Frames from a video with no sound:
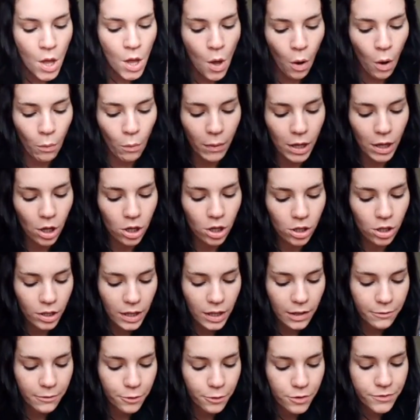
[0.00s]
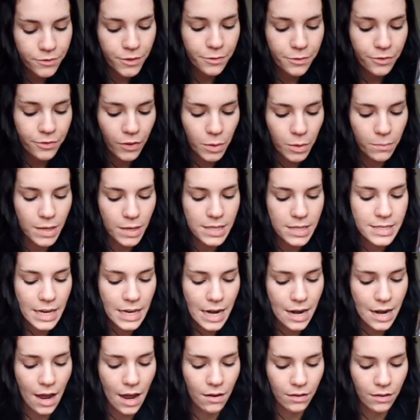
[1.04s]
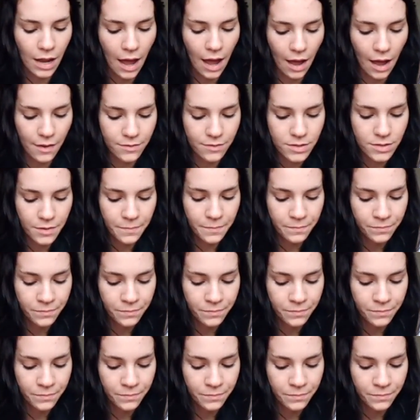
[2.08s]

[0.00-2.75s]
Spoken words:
we are looking for fulfillment in our lives,